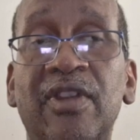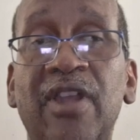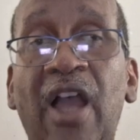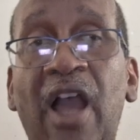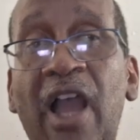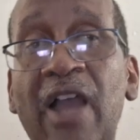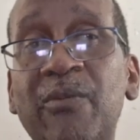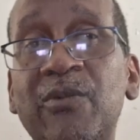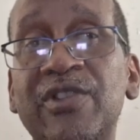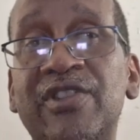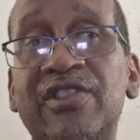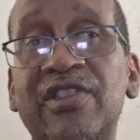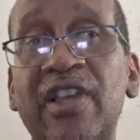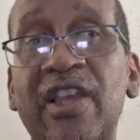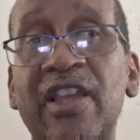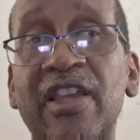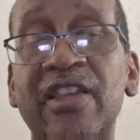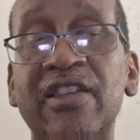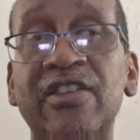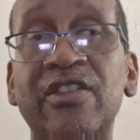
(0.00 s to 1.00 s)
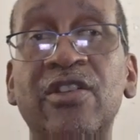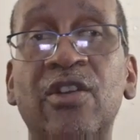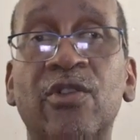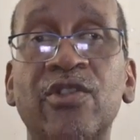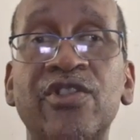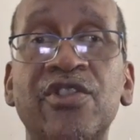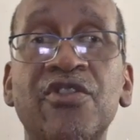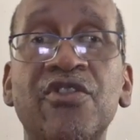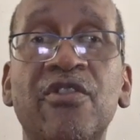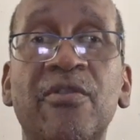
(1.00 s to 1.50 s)
I would say,
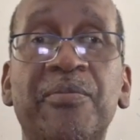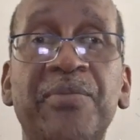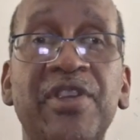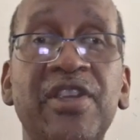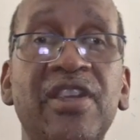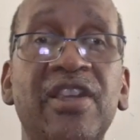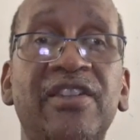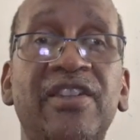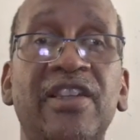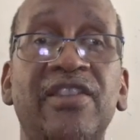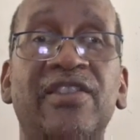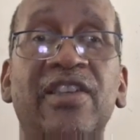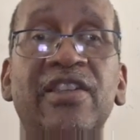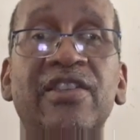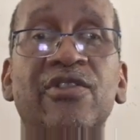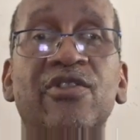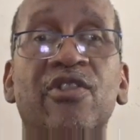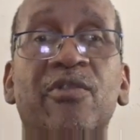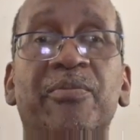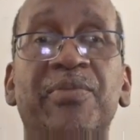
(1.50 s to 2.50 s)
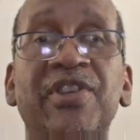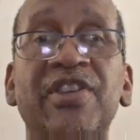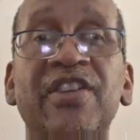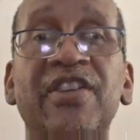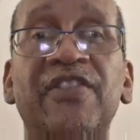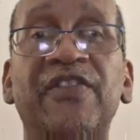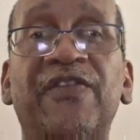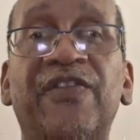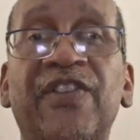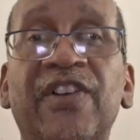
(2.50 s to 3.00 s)
European, they say
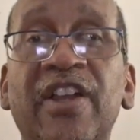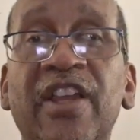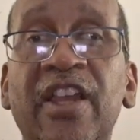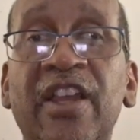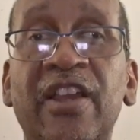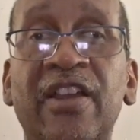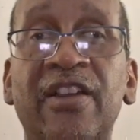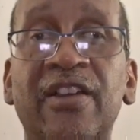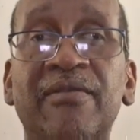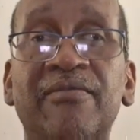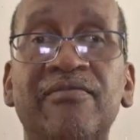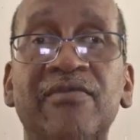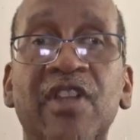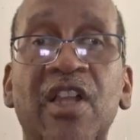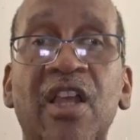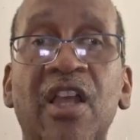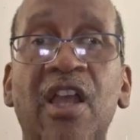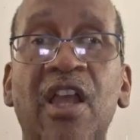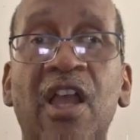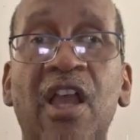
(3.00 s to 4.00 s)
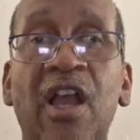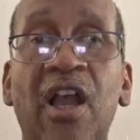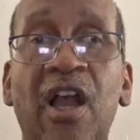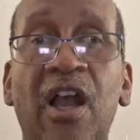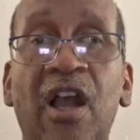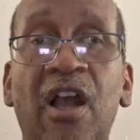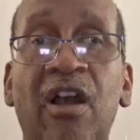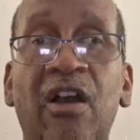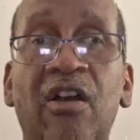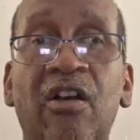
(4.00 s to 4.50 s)
European flair,
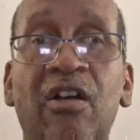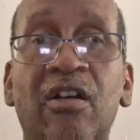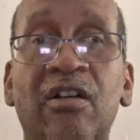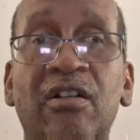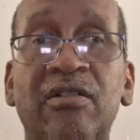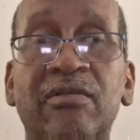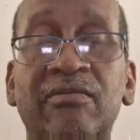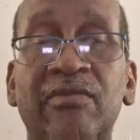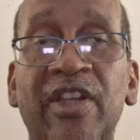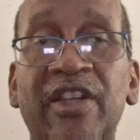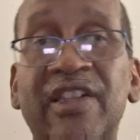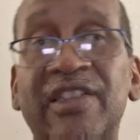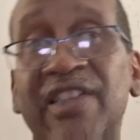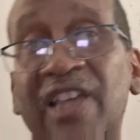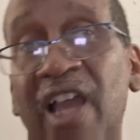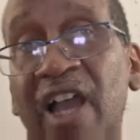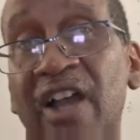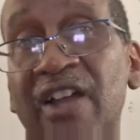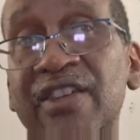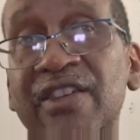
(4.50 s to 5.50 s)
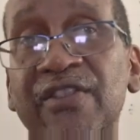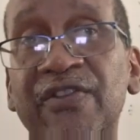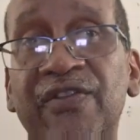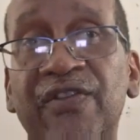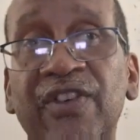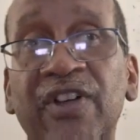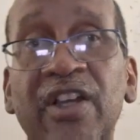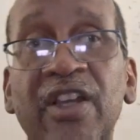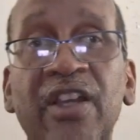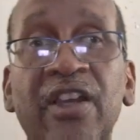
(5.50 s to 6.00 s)
an Italian
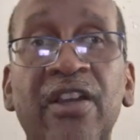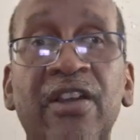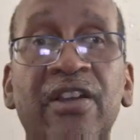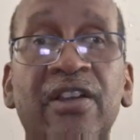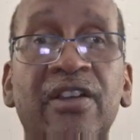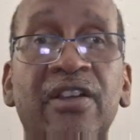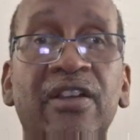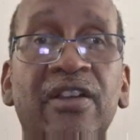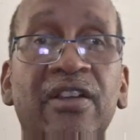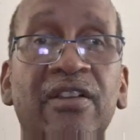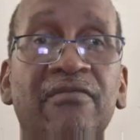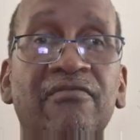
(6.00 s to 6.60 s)
flair.